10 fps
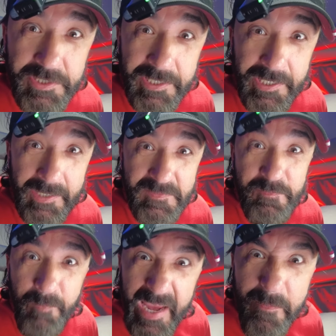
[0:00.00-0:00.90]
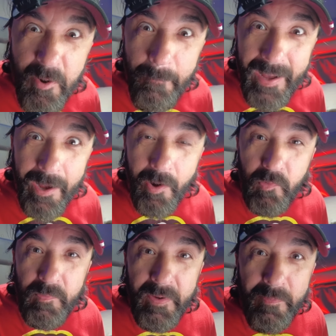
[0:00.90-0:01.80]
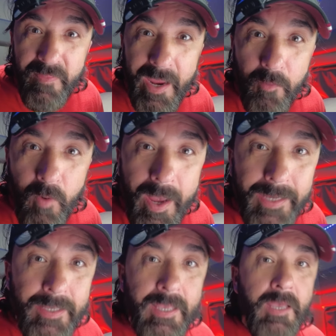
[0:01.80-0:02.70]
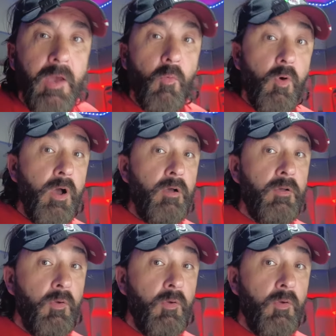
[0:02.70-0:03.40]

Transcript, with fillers: teams, Beamer ball. Remember that, right? Well,